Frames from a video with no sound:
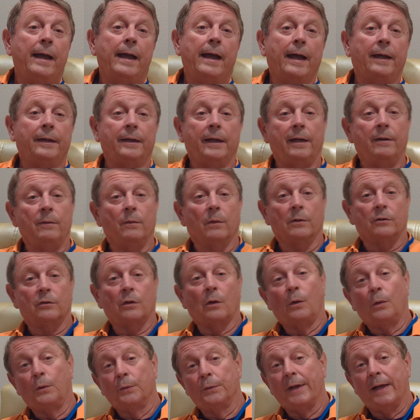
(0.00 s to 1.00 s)
and they were
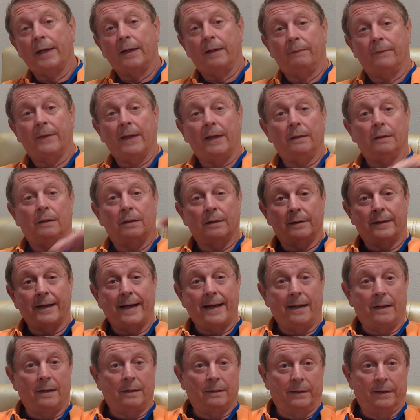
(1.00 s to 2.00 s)
told that if they looked
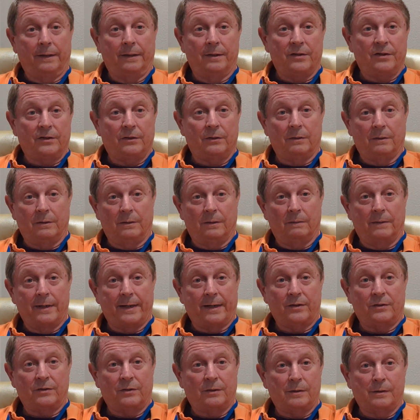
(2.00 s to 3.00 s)
out in a certain
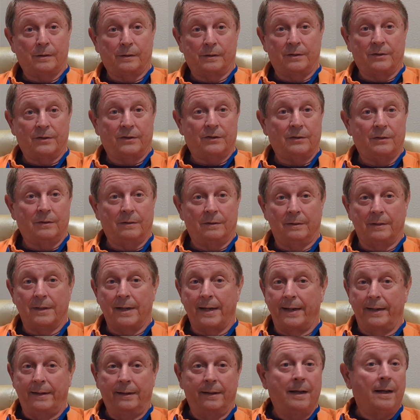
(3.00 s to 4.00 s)
direction on a certain
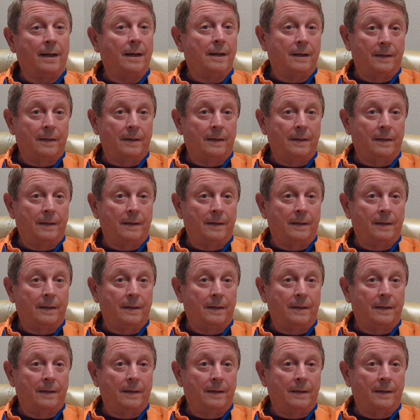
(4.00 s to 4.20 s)
night,